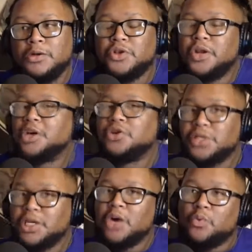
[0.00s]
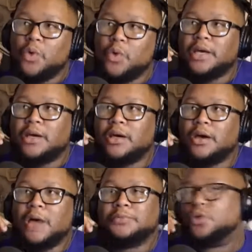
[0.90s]
So now you see why
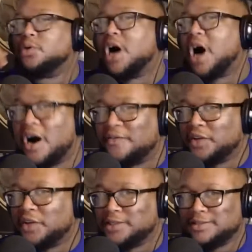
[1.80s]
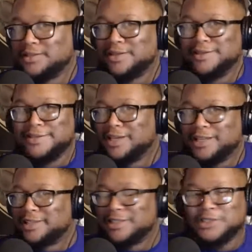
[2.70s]
I'm so confident in
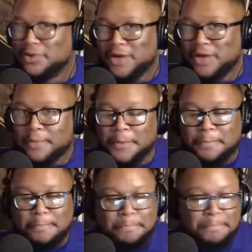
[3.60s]
saying that this is going to happen.